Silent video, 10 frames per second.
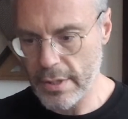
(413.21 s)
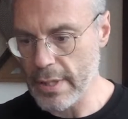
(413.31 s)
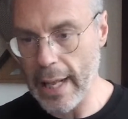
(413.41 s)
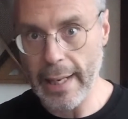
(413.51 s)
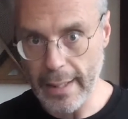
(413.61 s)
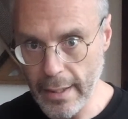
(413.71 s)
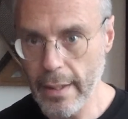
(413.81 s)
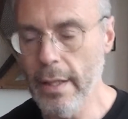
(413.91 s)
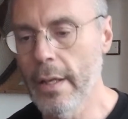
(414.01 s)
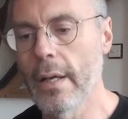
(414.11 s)
telling,
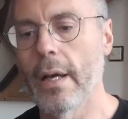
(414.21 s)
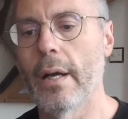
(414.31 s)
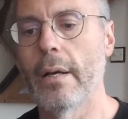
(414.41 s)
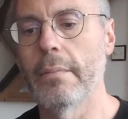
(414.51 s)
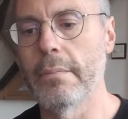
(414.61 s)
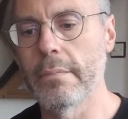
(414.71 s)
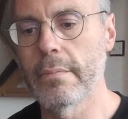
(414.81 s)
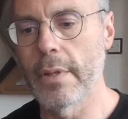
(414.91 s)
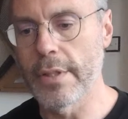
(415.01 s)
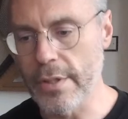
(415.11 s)

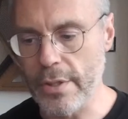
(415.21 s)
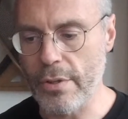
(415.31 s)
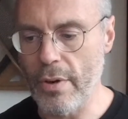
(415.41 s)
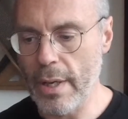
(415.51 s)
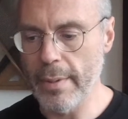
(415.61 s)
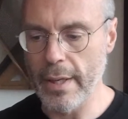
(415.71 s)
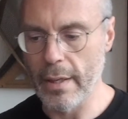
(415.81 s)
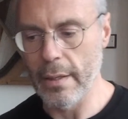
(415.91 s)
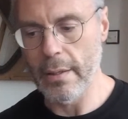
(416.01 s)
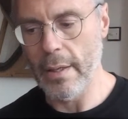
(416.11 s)
it's
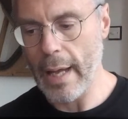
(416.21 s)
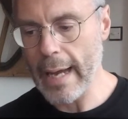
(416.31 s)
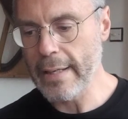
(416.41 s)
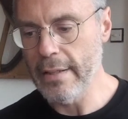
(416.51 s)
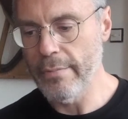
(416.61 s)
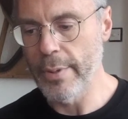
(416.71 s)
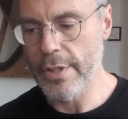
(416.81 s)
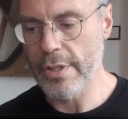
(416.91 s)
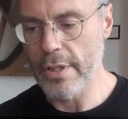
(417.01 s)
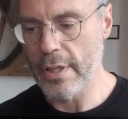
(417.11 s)
describing. Active
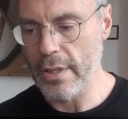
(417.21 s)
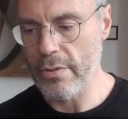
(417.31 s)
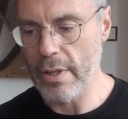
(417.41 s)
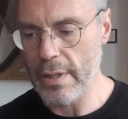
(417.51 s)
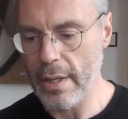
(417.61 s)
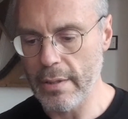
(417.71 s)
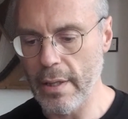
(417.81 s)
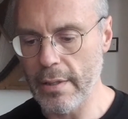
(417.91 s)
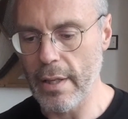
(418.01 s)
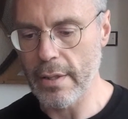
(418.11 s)
positioning is really
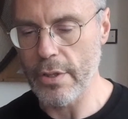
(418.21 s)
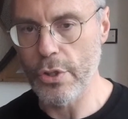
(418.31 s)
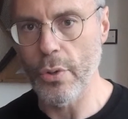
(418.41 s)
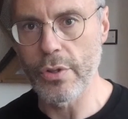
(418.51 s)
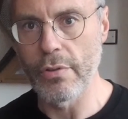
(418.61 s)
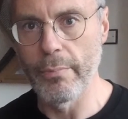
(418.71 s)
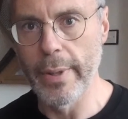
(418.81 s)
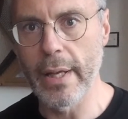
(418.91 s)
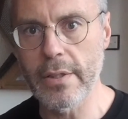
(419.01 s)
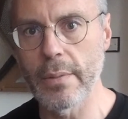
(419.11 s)
that choice of
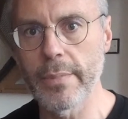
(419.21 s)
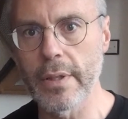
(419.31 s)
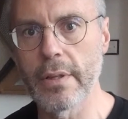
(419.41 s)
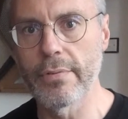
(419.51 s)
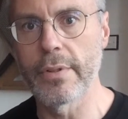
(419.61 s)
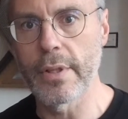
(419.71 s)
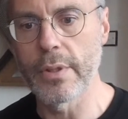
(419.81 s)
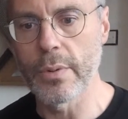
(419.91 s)
being something different than